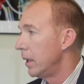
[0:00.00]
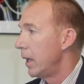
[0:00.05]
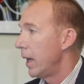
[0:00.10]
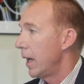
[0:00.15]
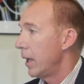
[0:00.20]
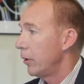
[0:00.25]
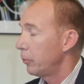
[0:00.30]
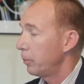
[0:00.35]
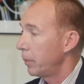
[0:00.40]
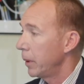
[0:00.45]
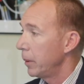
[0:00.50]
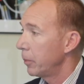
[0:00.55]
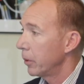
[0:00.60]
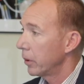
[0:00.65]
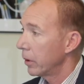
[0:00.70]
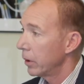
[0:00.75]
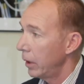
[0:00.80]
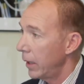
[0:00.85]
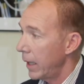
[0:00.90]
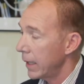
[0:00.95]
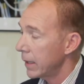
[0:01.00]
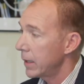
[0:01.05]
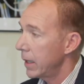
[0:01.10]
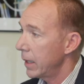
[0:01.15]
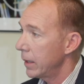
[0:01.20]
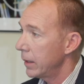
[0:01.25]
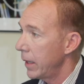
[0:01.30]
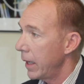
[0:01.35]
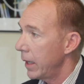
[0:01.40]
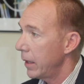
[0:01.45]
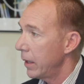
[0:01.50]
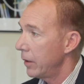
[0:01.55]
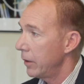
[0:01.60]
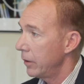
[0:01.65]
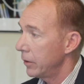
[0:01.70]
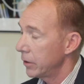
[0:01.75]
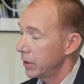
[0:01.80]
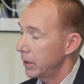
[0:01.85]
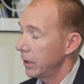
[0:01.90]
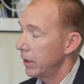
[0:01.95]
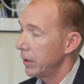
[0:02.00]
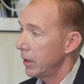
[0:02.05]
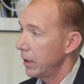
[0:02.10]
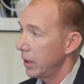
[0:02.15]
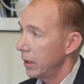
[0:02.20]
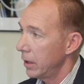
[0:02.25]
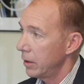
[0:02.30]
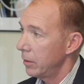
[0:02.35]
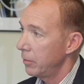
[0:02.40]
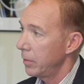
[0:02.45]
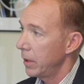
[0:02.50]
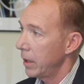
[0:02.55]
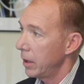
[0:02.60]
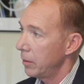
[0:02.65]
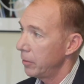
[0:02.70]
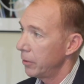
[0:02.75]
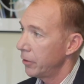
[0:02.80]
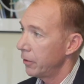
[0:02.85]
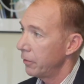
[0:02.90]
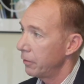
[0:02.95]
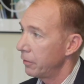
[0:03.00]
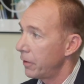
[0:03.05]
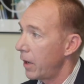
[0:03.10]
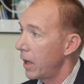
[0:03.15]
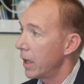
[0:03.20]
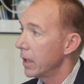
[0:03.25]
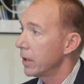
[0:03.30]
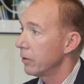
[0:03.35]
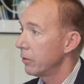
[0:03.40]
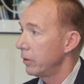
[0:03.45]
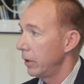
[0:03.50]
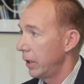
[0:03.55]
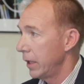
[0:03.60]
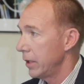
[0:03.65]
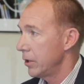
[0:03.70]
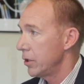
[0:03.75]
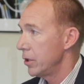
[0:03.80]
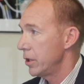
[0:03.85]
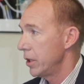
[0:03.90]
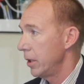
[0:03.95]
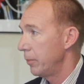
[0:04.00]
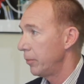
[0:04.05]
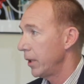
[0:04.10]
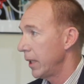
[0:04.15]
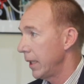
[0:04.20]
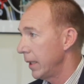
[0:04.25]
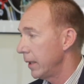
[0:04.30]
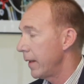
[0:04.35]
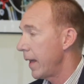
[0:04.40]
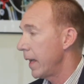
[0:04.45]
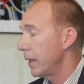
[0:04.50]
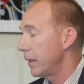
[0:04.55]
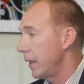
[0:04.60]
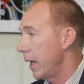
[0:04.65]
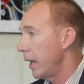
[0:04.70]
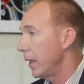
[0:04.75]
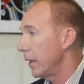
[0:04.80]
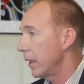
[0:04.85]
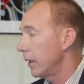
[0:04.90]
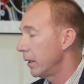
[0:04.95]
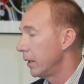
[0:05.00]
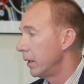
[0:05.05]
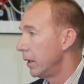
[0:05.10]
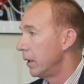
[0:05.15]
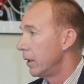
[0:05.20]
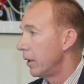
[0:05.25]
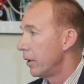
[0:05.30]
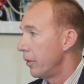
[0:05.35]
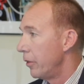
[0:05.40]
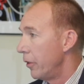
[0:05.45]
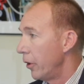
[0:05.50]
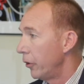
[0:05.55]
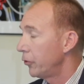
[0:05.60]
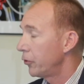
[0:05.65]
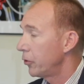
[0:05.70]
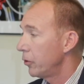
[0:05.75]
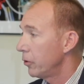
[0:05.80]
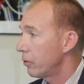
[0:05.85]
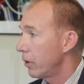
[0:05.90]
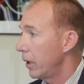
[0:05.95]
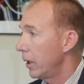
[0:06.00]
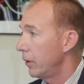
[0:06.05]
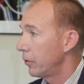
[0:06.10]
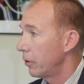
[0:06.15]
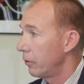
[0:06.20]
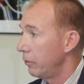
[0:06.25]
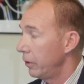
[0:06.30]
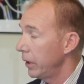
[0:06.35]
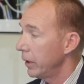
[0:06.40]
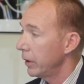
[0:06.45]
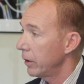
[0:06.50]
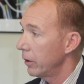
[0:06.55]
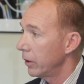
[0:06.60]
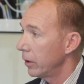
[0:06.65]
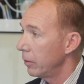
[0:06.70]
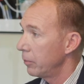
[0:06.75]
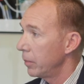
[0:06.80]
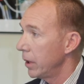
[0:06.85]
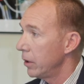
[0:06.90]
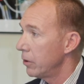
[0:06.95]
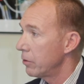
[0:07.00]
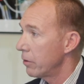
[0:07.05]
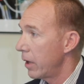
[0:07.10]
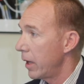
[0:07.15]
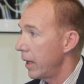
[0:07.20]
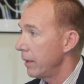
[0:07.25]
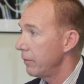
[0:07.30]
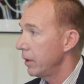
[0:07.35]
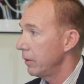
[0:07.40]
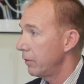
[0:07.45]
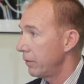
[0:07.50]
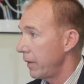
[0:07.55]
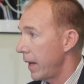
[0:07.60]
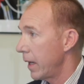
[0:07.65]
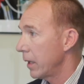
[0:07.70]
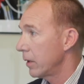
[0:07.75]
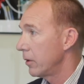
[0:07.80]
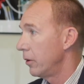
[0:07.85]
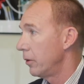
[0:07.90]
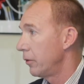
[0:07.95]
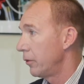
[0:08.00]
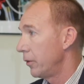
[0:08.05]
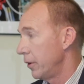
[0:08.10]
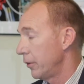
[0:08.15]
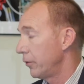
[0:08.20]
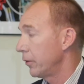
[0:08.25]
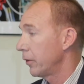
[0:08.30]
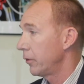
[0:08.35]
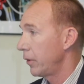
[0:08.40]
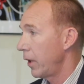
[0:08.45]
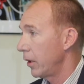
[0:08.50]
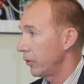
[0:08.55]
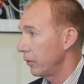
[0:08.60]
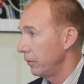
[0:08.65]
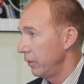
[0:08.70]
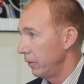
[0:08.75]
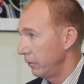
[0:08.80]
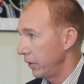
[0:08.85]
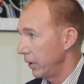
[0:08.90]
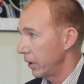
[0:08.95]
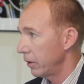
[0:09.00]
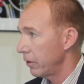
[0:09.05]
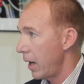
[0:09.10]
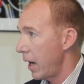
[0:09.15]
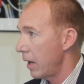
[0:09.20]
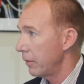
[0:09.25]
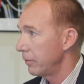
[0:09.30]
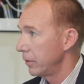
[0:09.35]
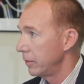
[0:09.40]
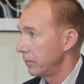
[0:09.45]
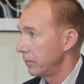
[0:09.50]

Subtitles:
As people collect that data, there's still the need to be able to find the relationships in that data. Those two trends are really going to be driving factors in the success of Infinite Graph.